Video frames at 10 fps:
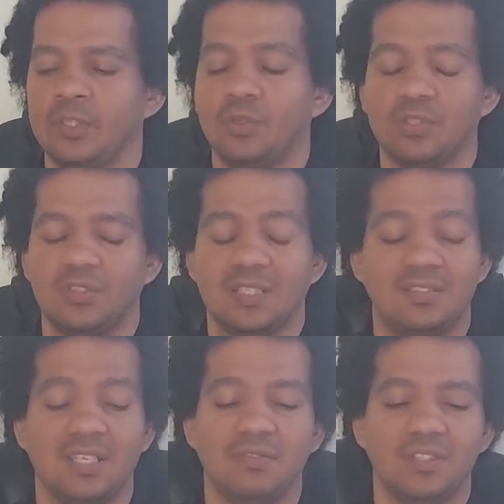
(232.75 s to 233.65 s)
you can
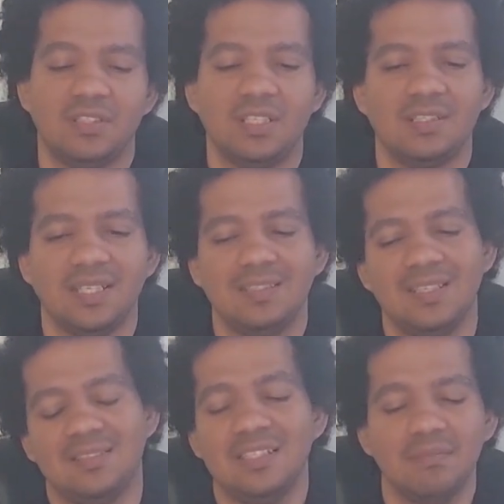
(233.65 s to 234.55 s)
it's safe to say that it
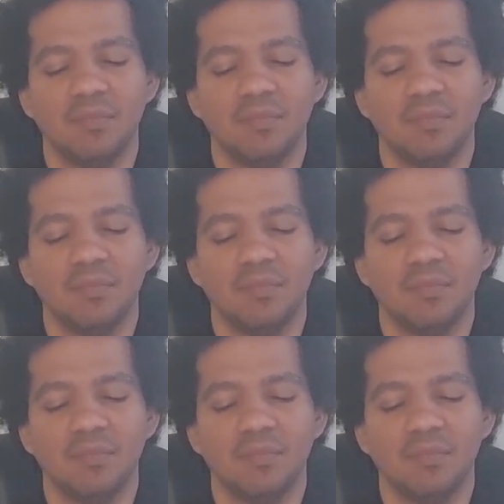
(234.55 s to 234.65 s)
is the